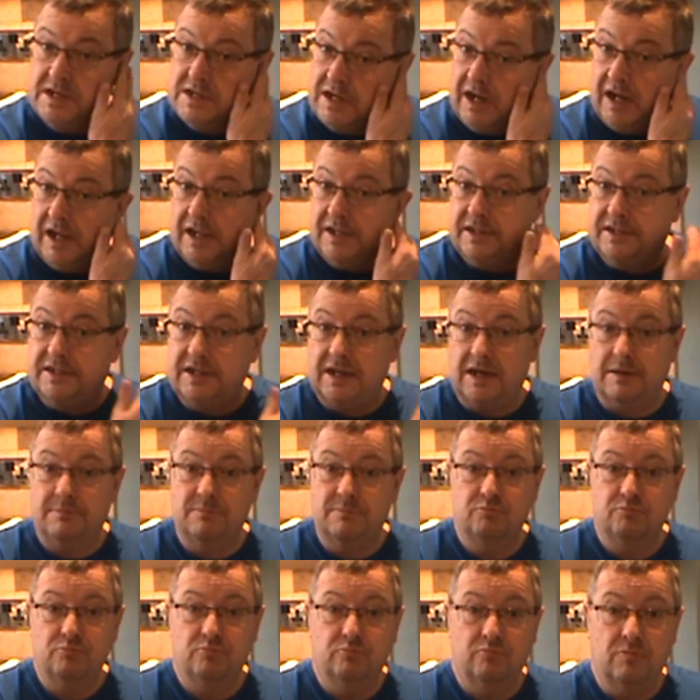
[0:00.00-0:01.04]
and
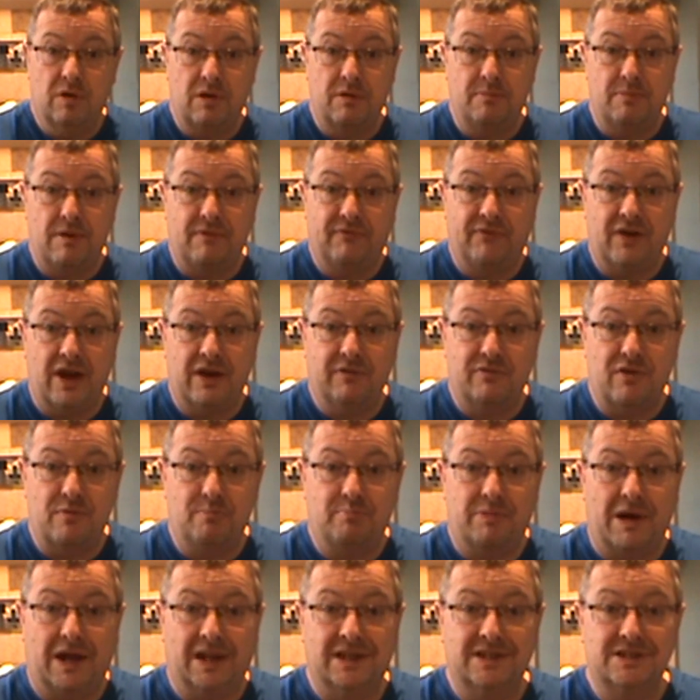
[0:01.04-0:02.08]
one of my favourite
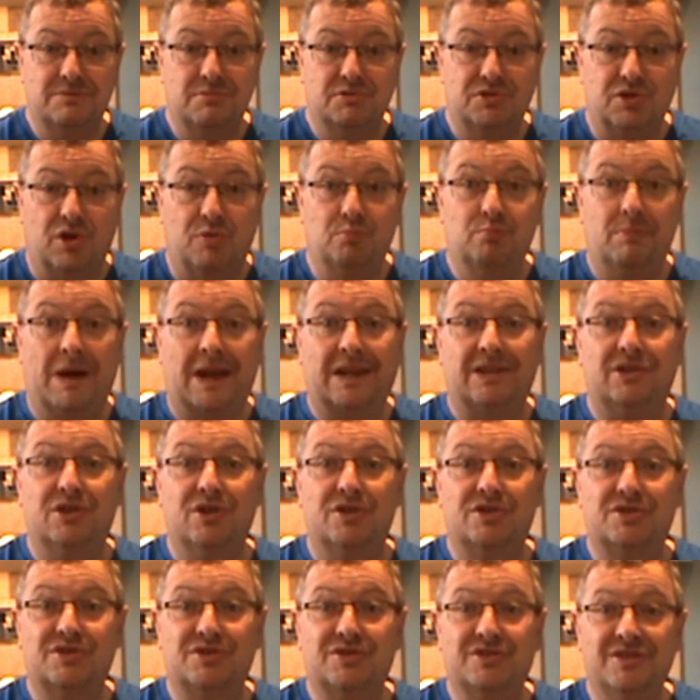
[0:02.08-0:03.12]
bands was on
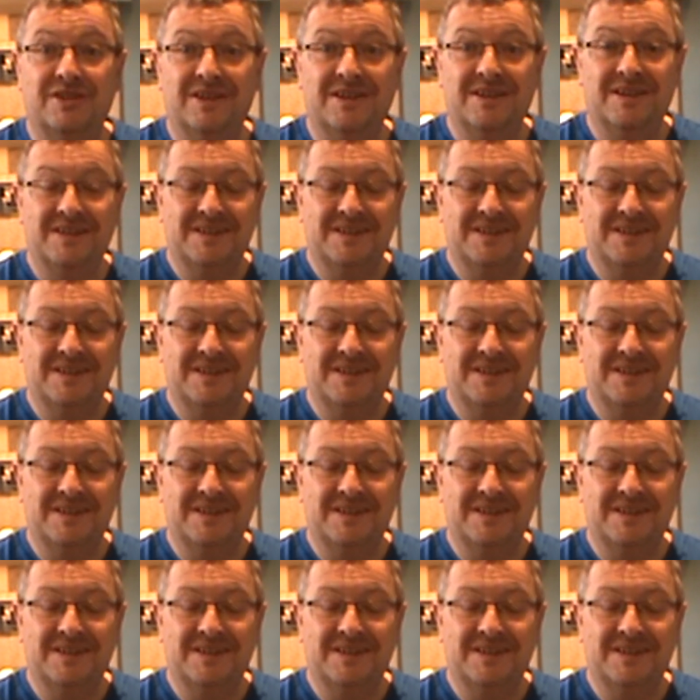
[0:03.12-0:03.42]
Madness.